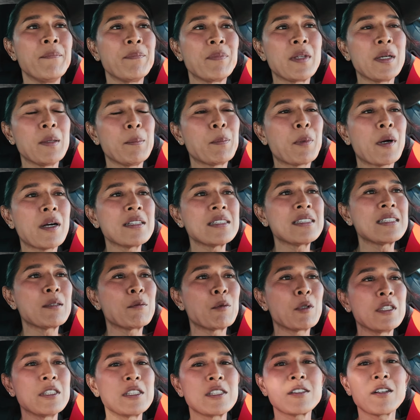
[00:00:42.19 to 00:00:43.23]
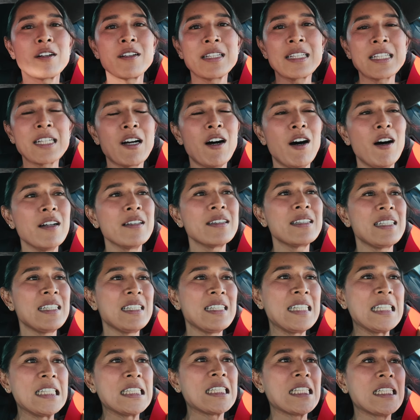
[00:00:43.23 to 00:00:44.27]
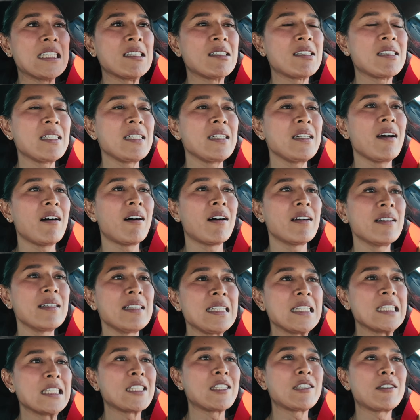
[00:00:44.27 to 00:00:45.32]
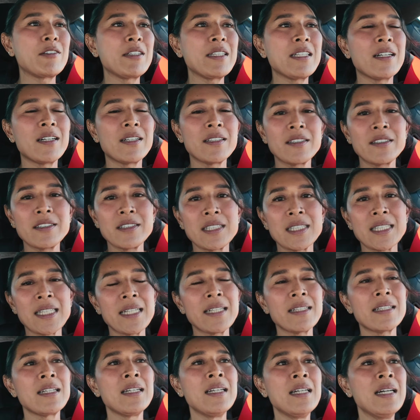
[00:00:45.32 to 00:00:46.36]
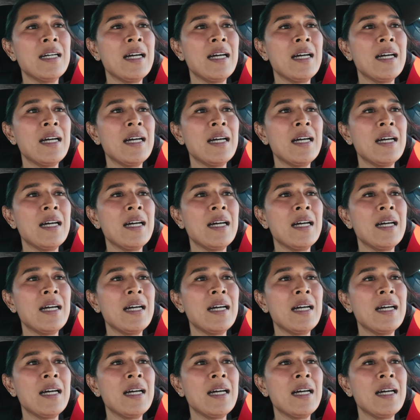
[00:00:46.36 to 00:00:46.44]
The parts that we're installing on the Nissan Z are the Street Hunters kit,